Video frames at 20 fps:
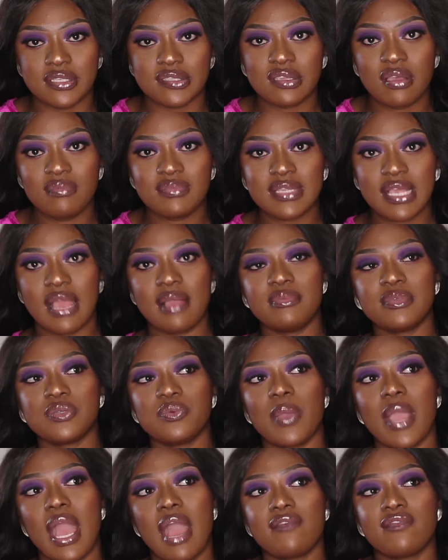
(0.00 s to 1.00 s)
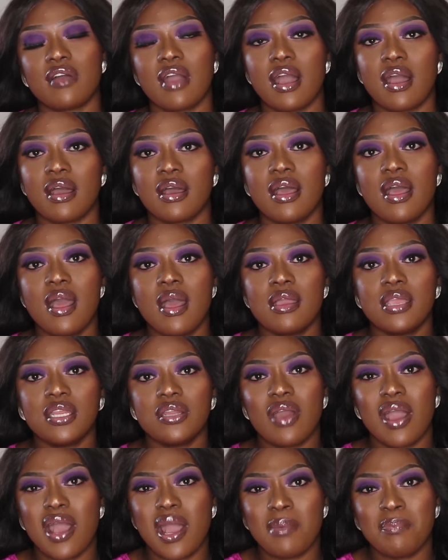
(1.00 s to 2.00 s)
Sometimes we have a, you
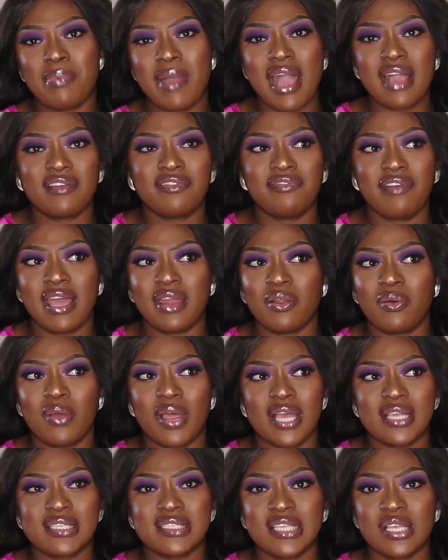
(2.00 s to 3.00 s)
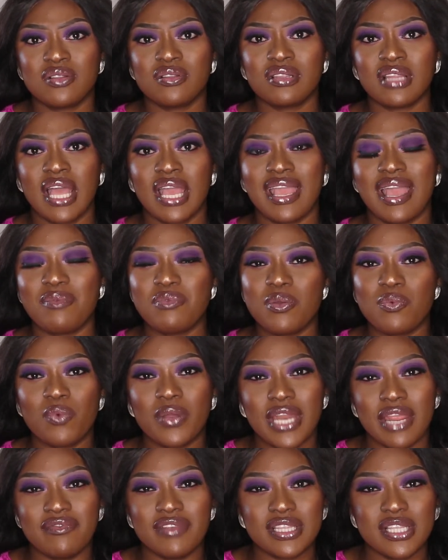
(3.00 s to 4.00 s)
know, our back fat or our cellulite and we
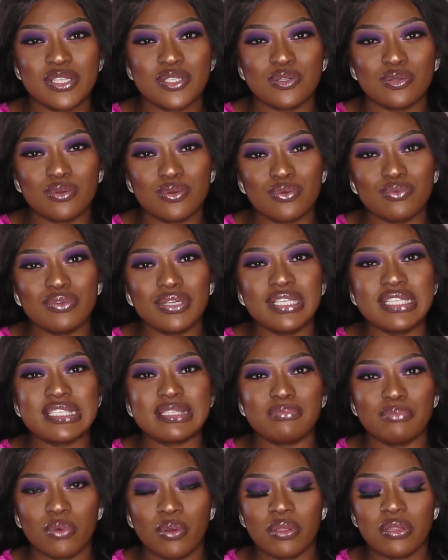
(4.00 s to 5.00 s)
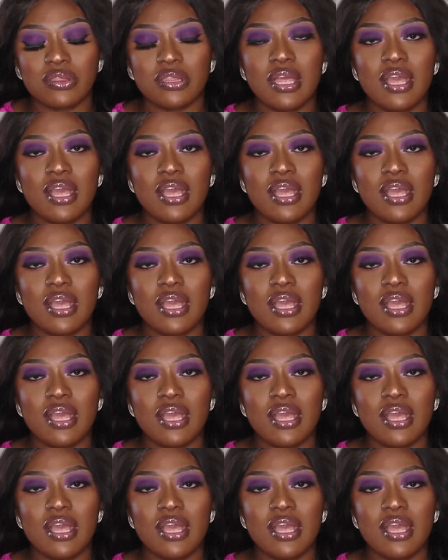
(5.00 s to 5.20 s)
want everything to look really smooth.